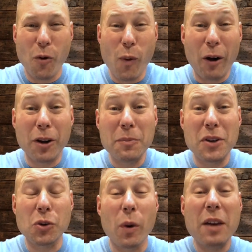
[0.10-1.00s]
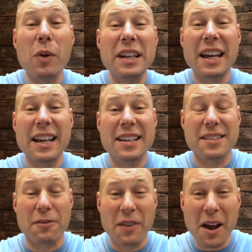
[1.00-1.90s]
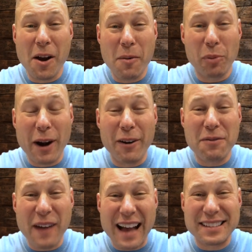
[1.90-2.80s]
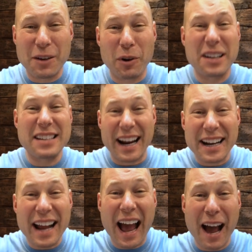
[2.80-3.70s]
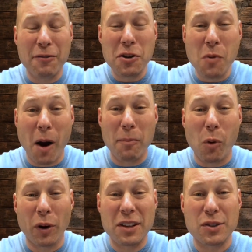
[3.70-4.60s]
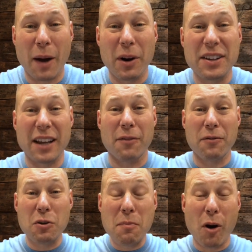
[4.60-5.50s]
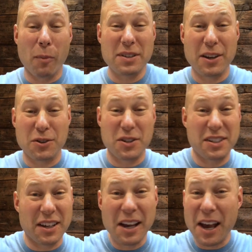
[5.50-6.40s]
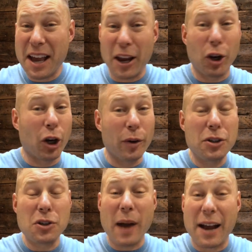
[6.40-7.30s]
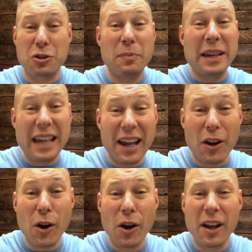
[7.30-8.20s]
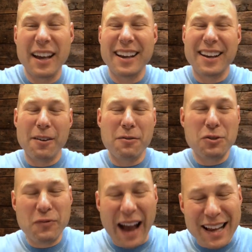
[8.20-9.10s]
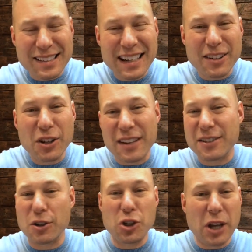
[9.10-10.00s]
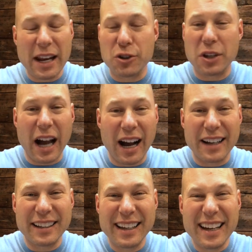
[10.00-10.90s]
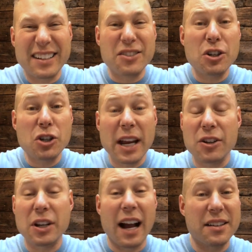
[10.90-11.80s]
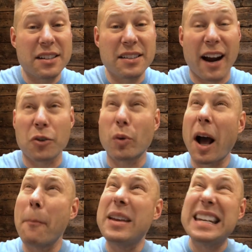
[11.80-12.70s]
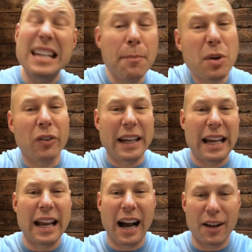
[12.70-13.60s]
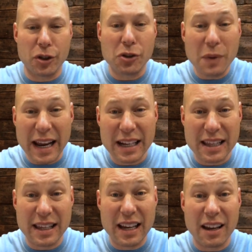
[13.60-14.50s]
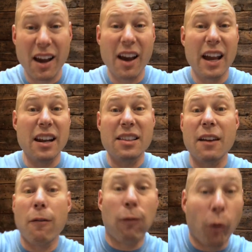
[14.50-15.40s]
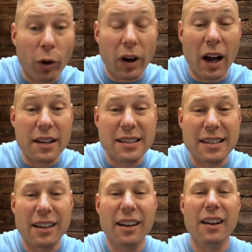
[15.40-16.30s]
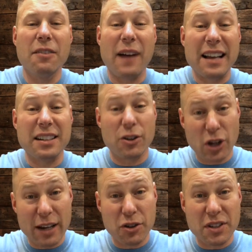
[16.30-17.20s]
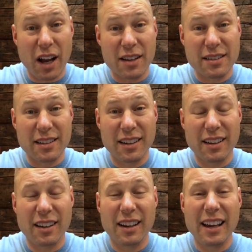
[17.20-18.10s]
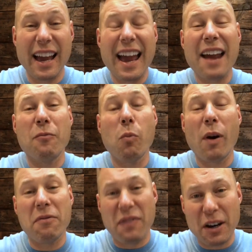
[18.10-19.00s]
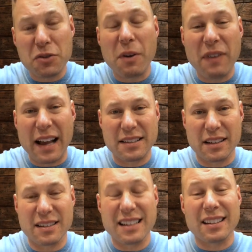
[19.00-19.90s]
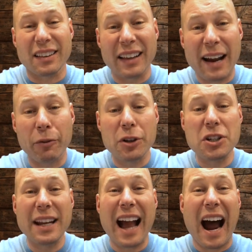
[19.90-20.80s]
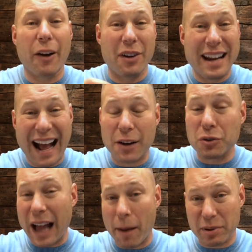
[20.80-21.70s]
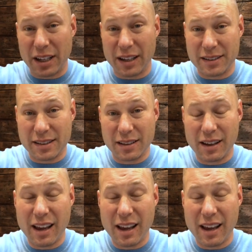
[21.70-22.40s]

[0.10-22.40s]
Welcome to 21 Days of Prayer and Fasting. We're excited to have you on board. And so I want to take a few moments here just to encourage you as you begin. Fasting doesn't change God. It doesn't change God's desires. We're not manipulating God to do anything, anything for us. Fasting changes us. And what, here's what fasting is it's leveraging our natural appetites